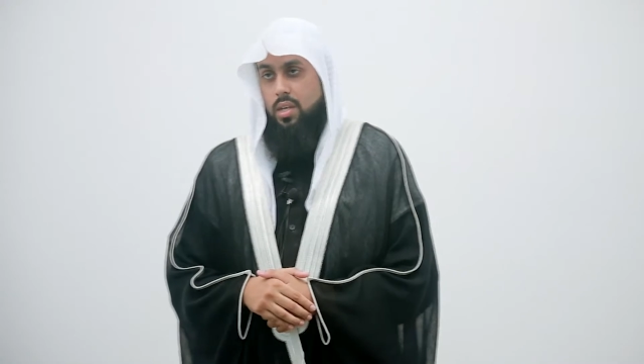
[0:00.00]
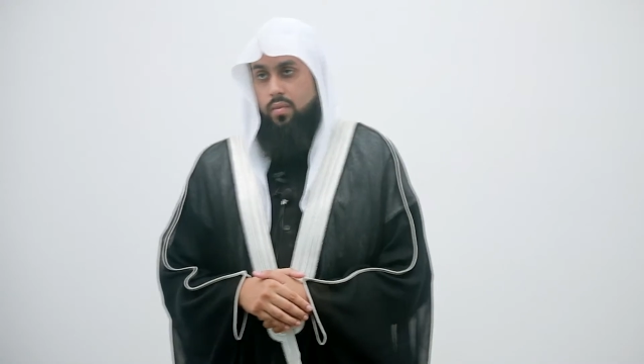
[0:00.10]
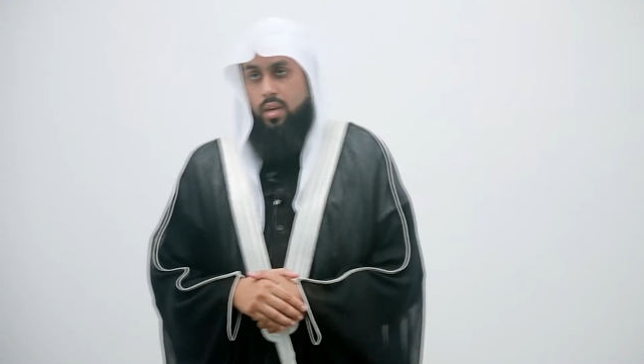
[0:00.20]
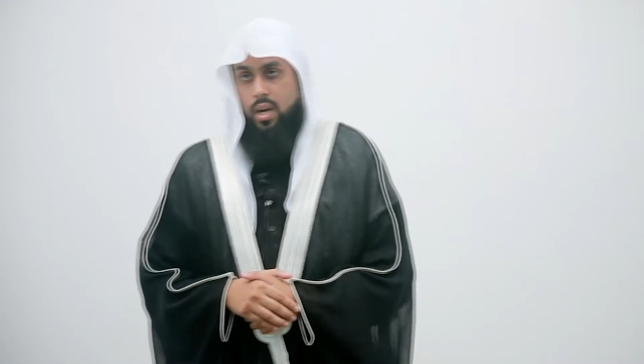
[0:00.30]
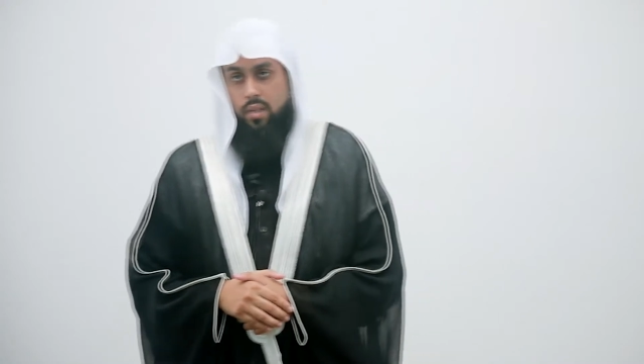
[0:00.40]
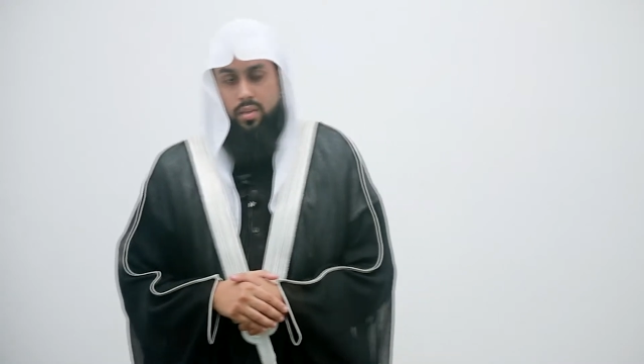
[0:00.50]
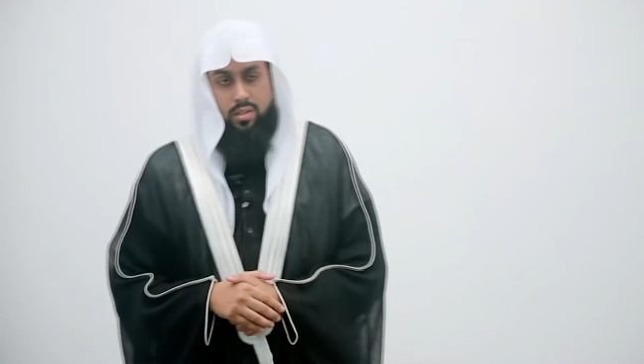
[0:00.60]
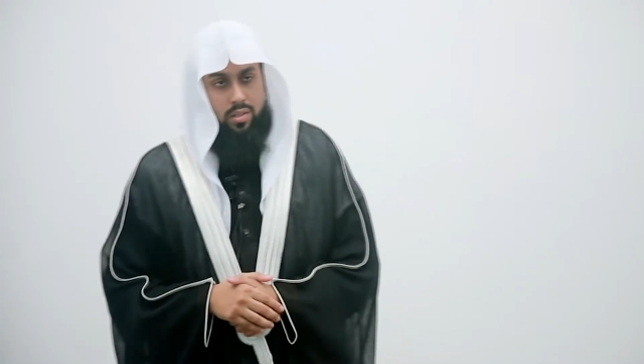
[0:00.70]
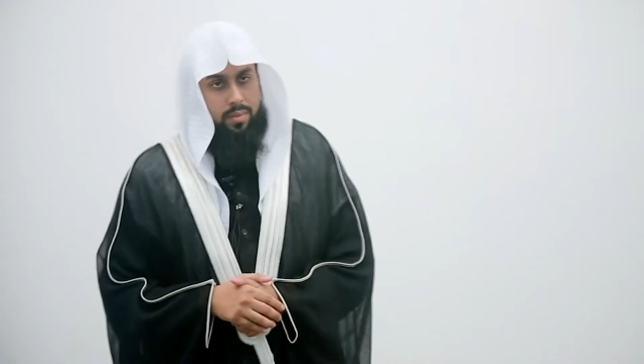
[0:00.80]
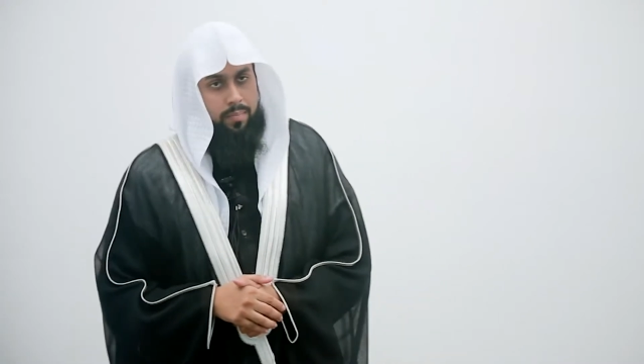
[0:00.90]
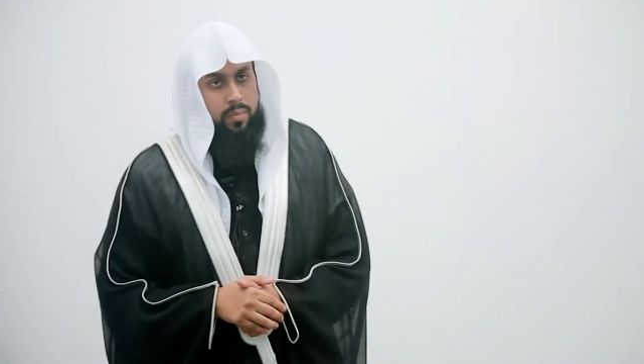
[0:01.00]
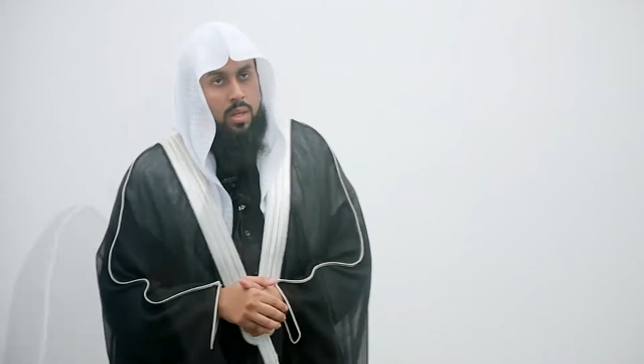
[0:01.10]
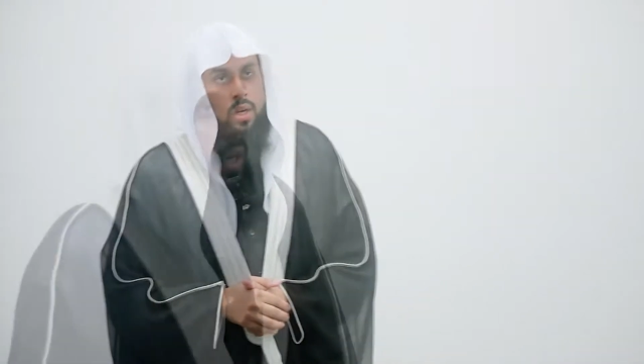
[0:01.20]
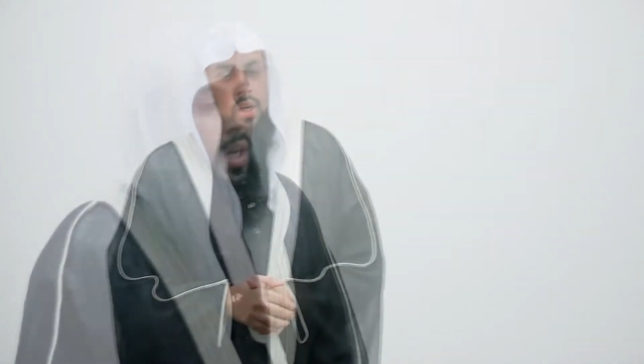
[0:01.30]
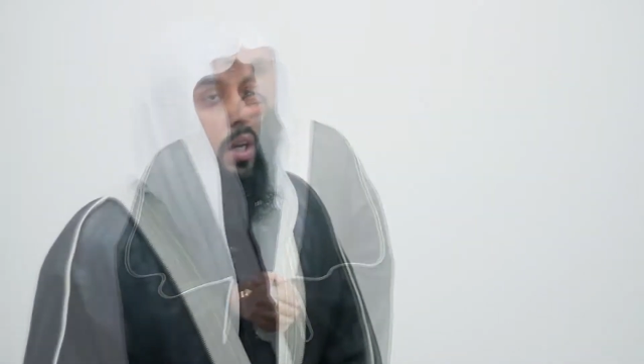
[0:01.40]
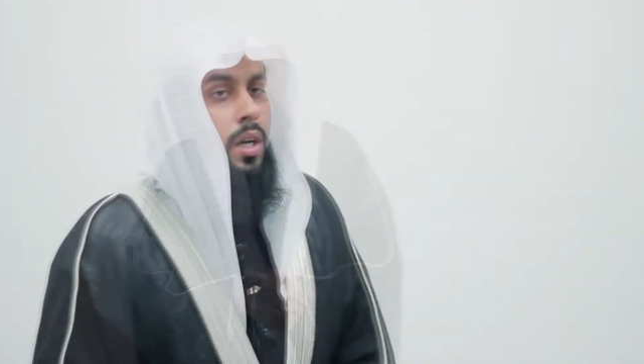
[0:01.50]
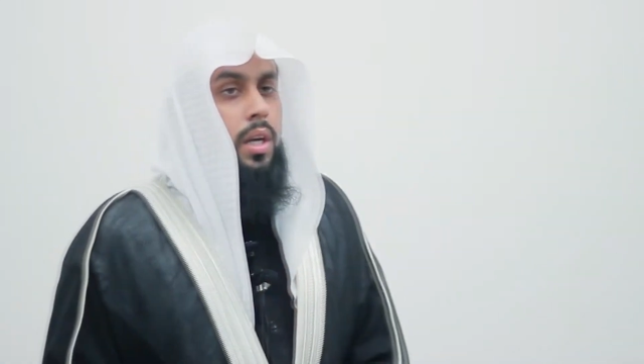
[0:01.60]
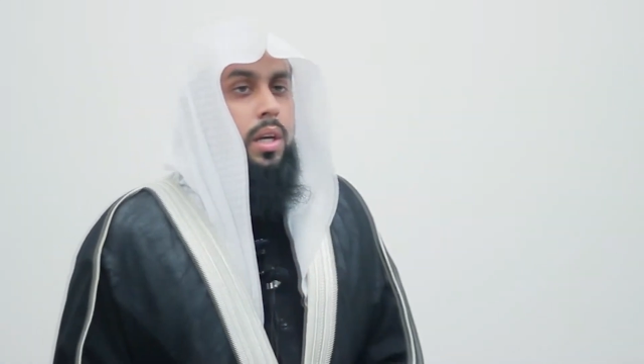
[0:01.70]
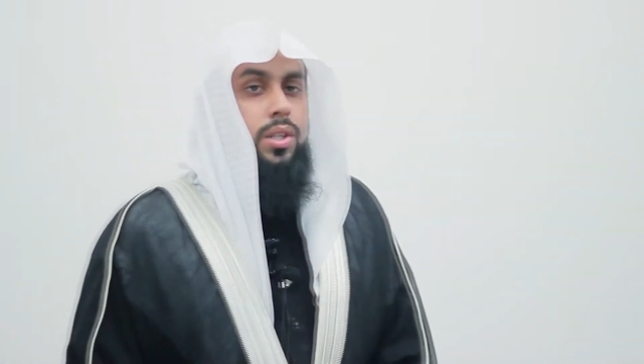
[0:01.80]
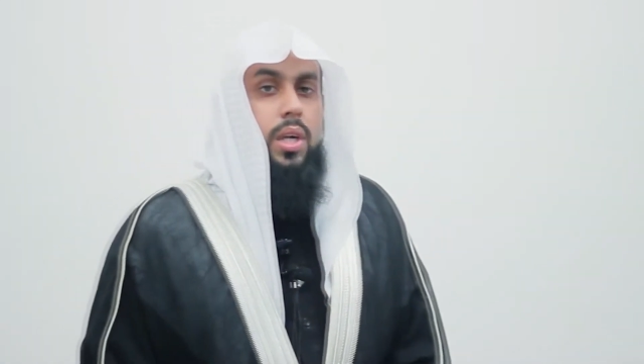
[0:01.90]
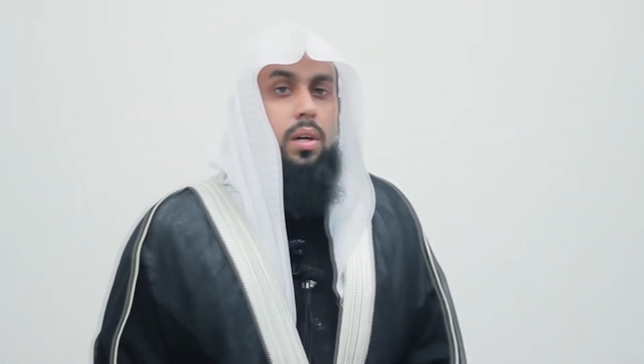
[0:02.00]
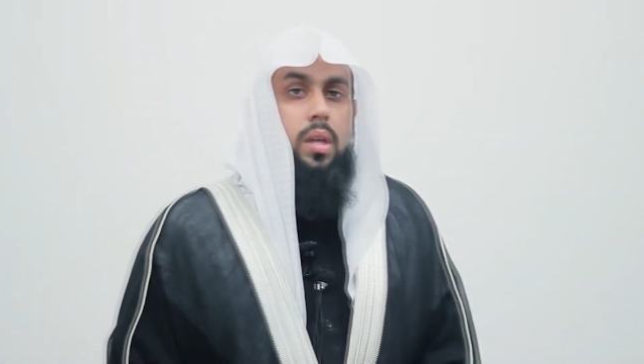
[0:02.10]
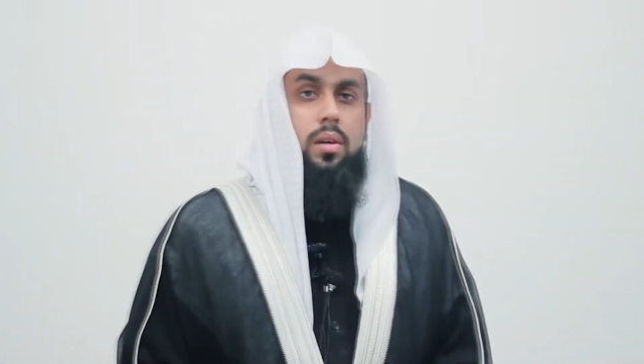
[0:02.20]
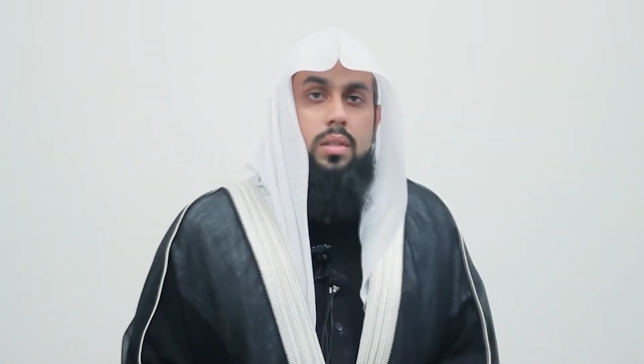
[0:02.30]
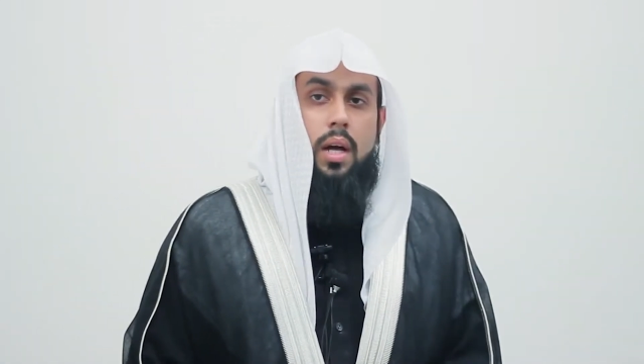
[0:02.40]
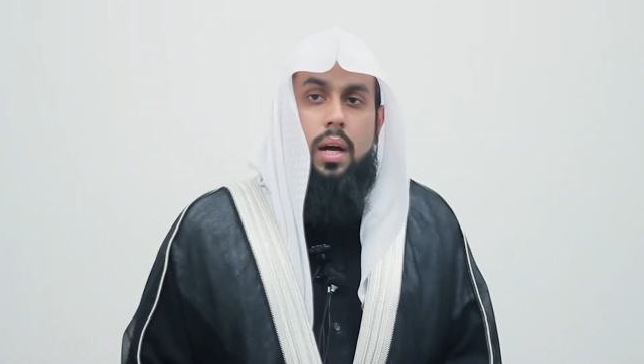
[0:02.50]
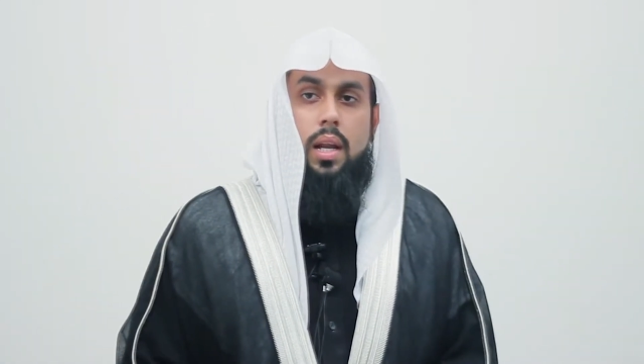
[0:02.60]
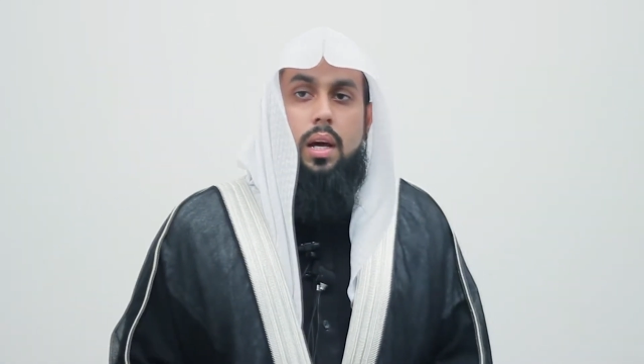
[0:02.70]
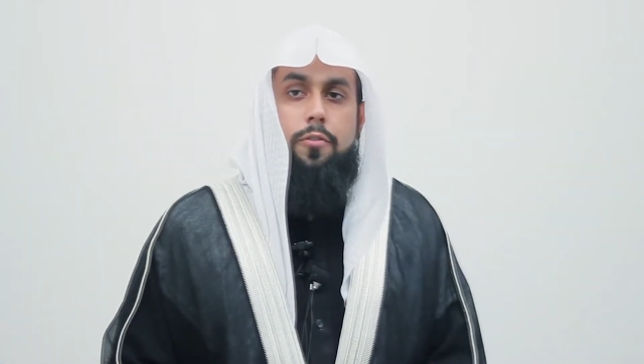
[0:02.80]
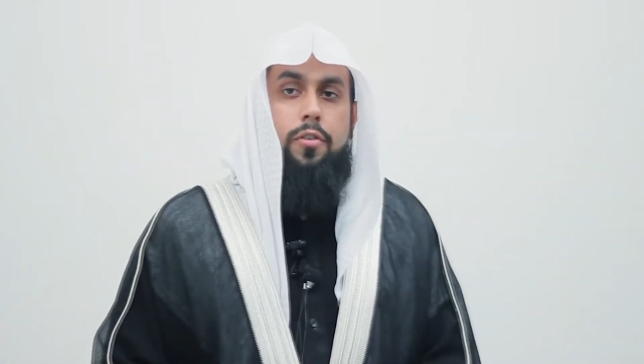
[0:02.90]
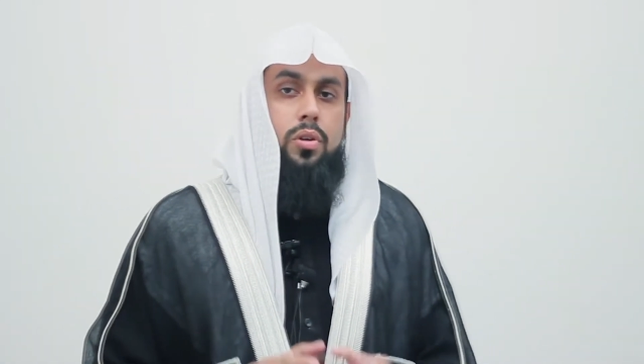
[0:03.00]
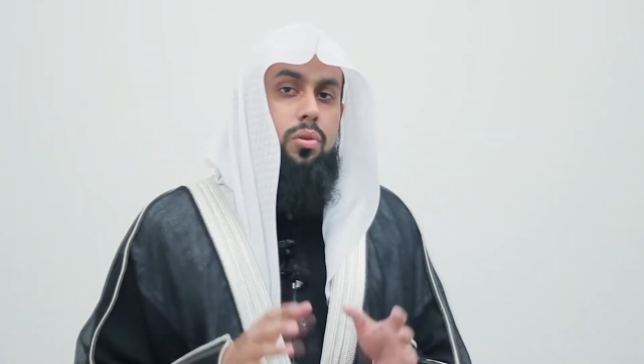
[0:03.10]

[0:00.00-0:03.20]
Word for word: seven heavens. Inshallah ta'ala, for